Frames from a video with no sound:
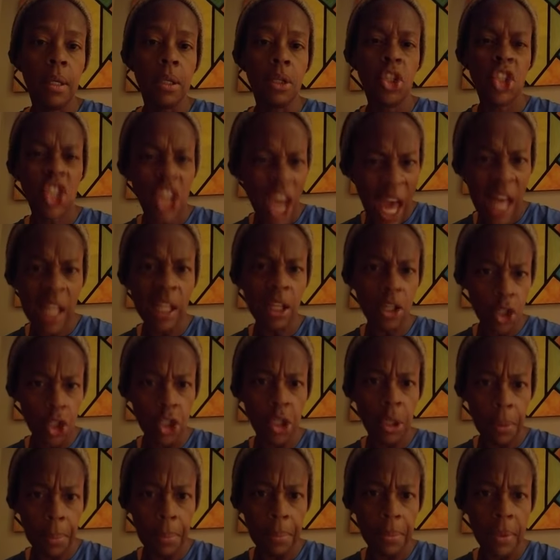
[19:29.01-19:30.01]
Challenge
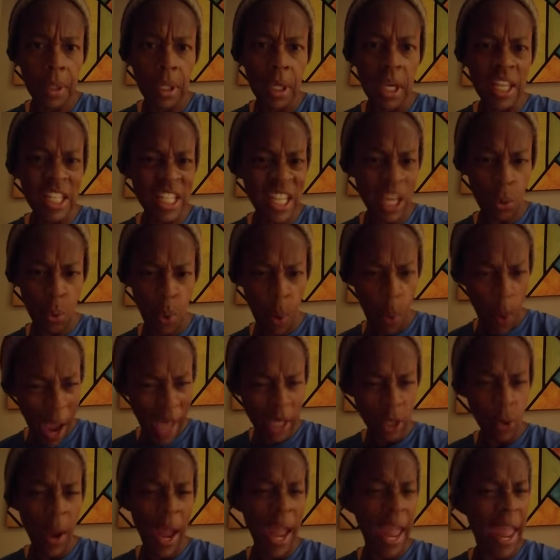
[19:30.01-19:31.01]
them and say, well, why
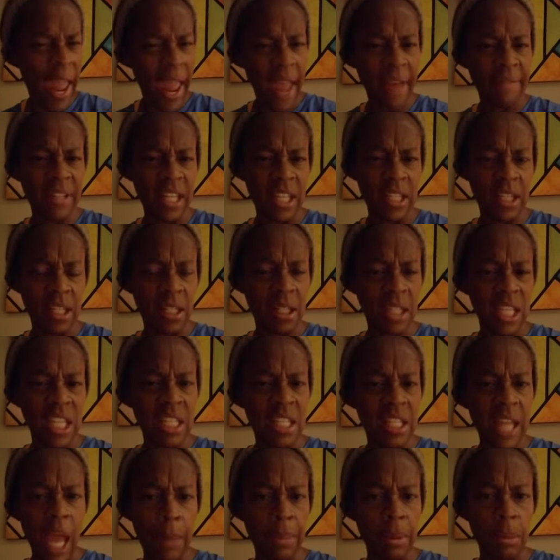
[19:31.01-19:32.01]
do I have this
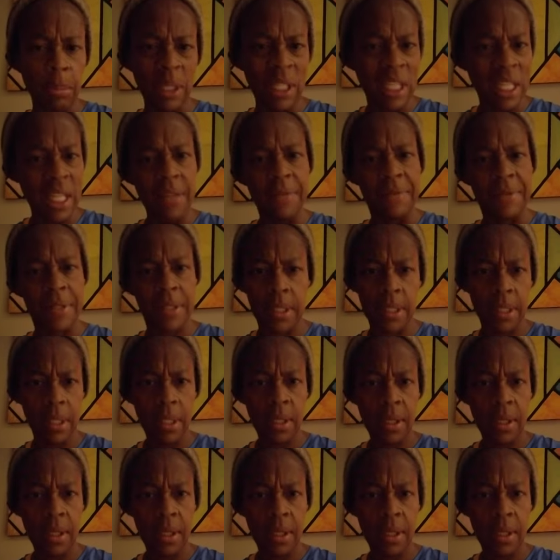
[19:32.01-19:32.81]
these type of beliefs?